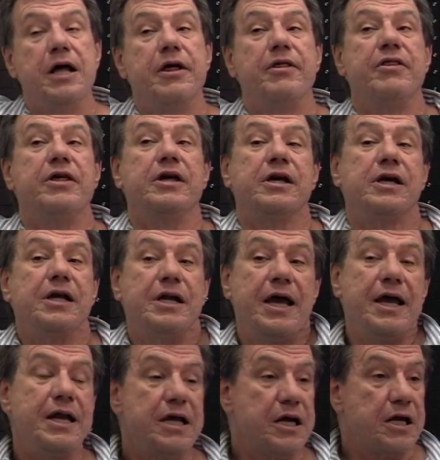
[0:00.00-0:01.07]
The
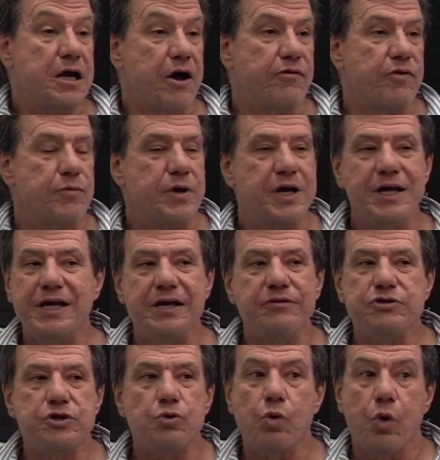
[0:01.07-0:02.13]
Canadian government gives
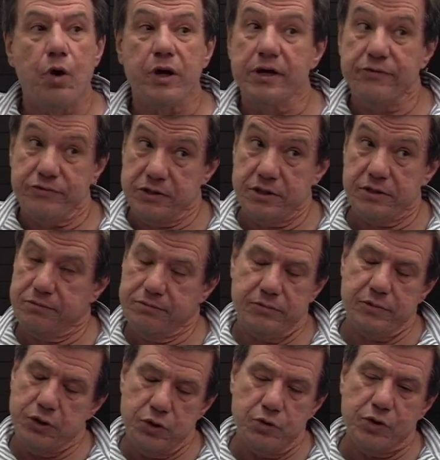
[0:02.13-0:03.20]

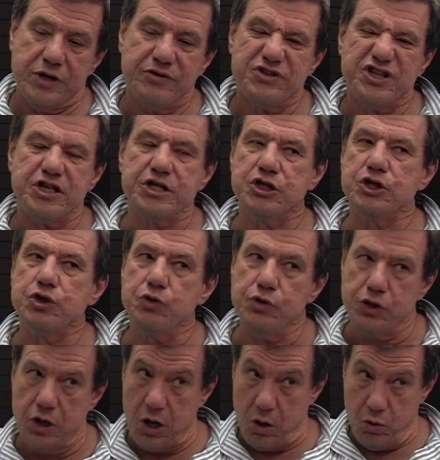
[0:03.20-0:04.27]
the
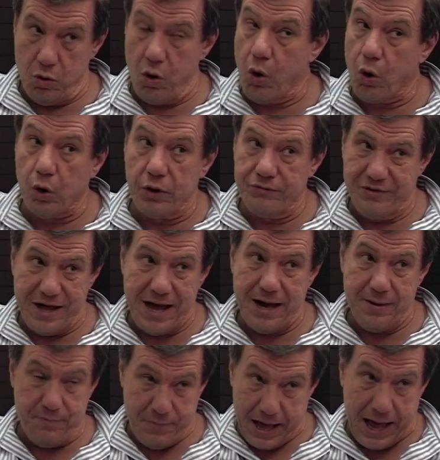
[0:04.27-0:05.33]
studio all of
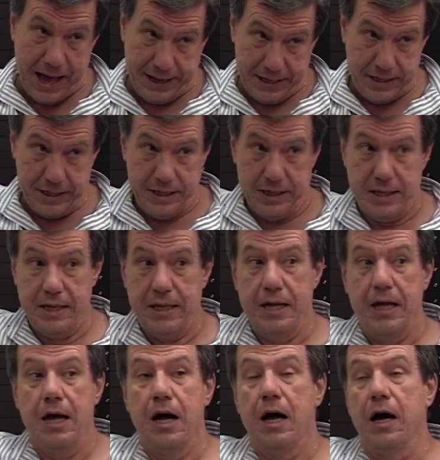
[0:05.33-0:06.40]
that back,
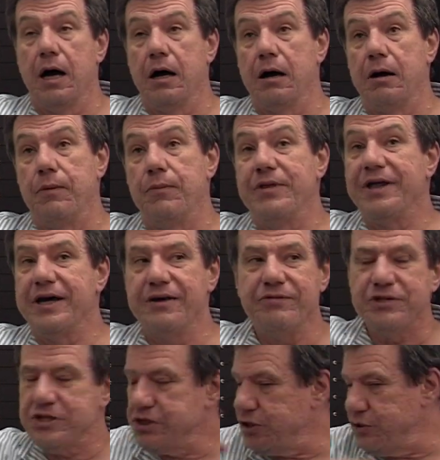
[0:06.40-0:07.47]
and they give it to
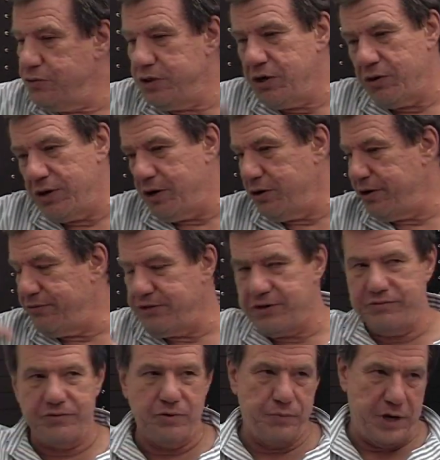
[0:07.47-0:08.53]
the studio. They don't give it to the
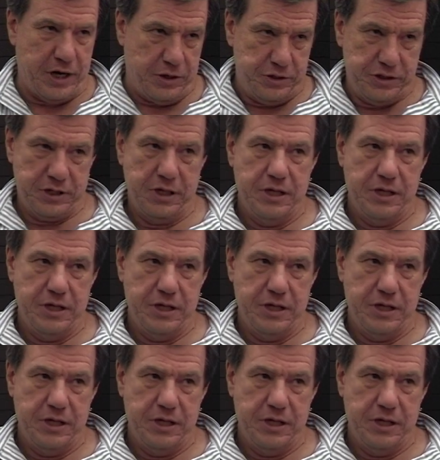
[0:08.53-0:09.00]
filmmakers,